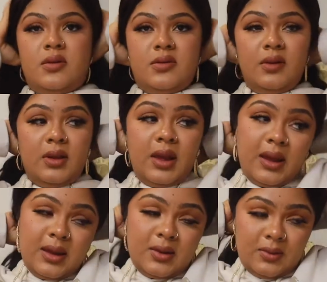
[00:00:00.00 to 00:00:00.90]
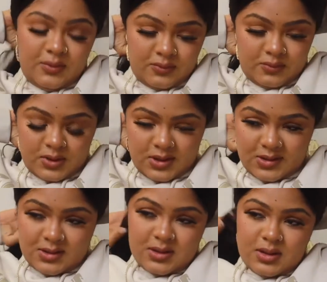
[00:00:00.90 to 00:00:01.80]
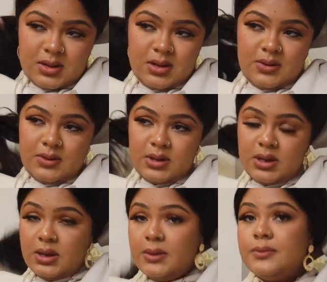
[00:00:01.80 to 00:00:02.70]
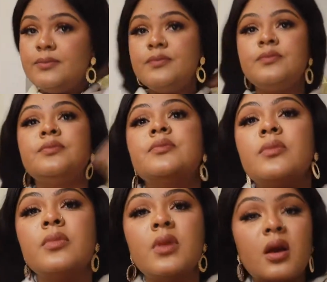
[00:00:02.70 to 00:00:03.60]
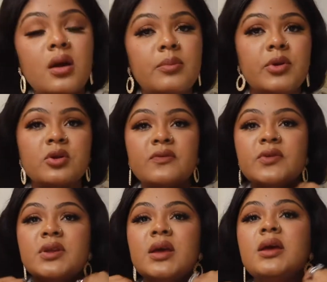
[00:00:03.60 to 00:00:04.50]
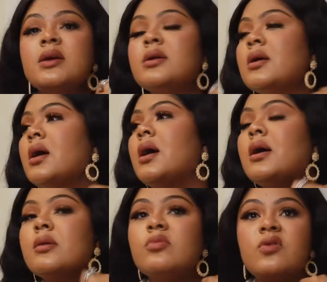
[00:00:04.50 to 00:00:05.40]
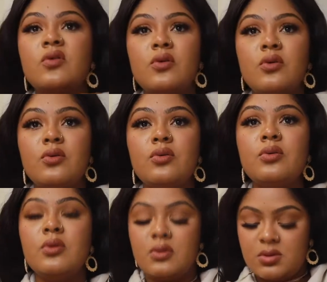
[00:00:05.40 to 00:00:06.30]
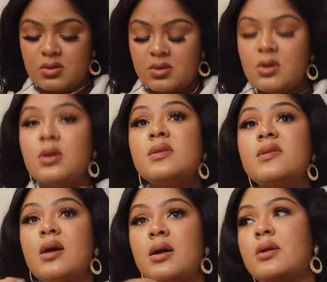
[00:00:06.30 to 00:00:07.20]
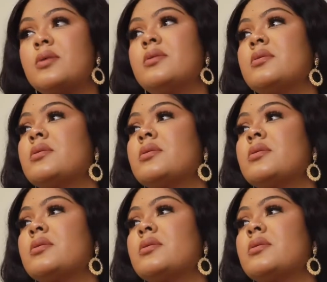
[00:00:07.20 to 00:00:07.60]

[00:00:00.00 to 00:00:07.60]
Today was literally a beautiful day. I am so tired.